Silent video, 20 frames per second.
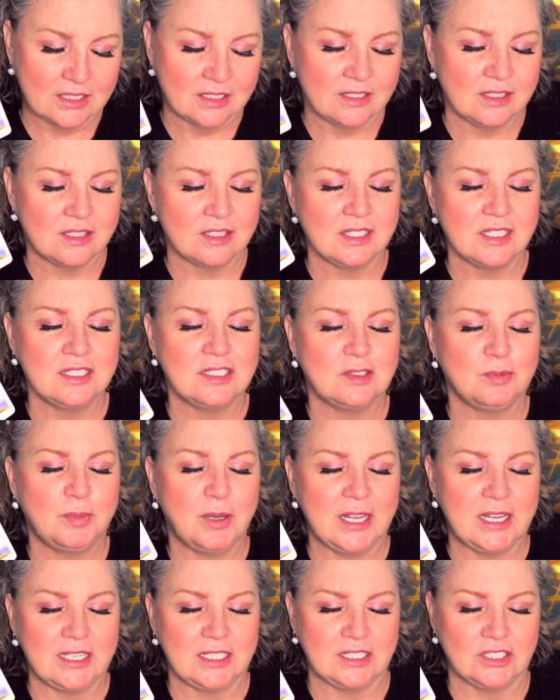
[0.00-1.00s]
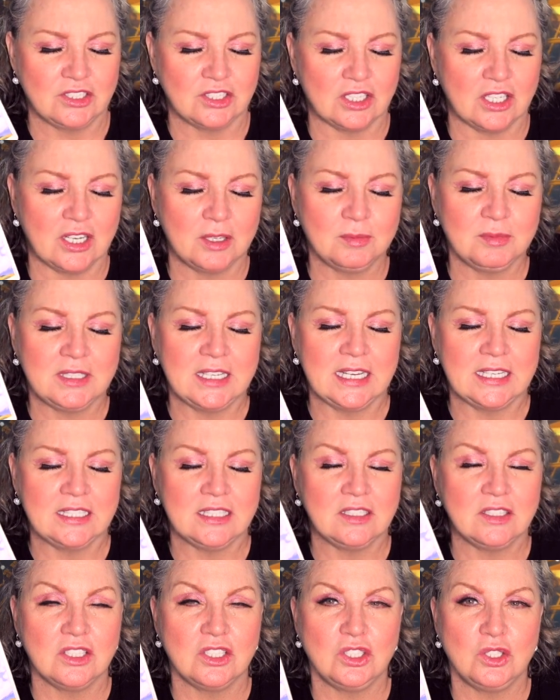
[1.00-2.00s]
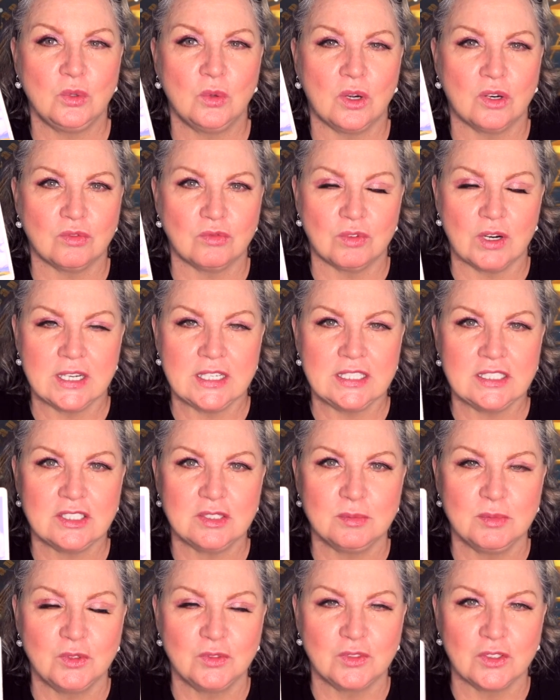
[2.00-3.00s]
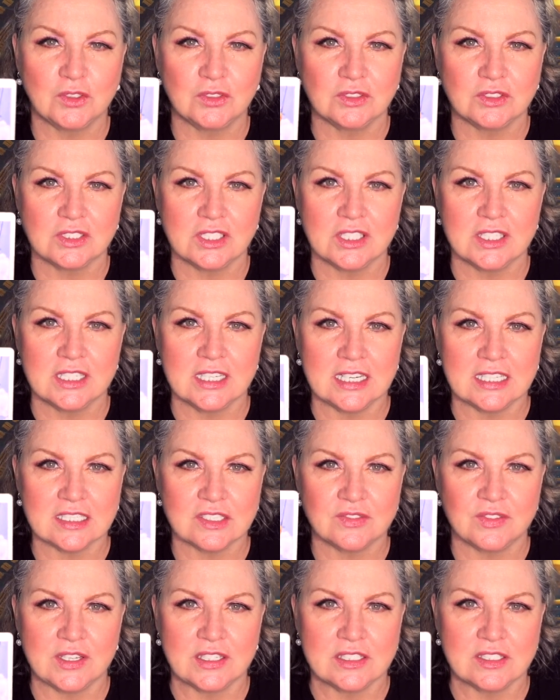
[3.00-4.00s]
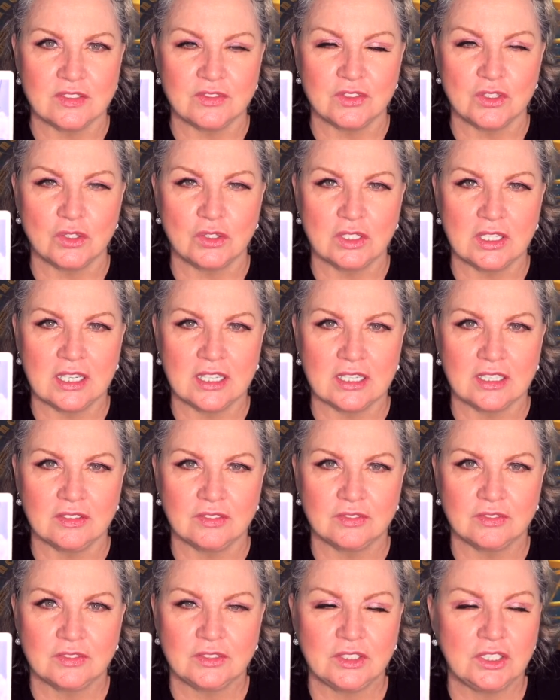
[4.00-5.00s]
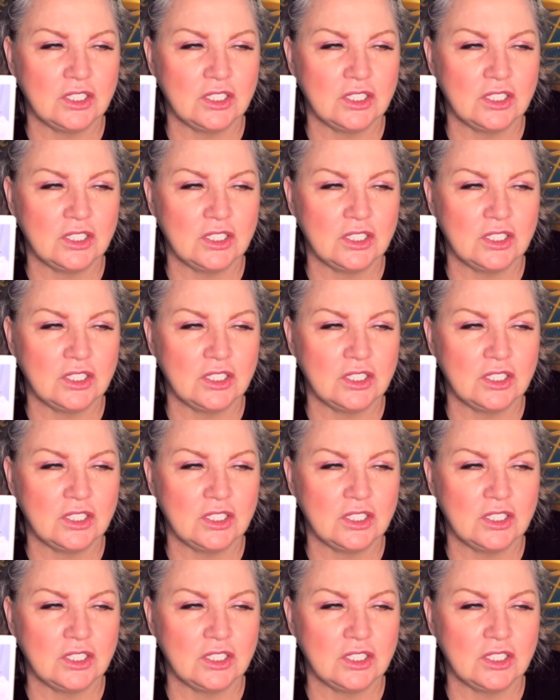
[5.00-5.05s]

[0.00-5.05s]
this page, I'm getting that you are ready to move on to the next phase of your life.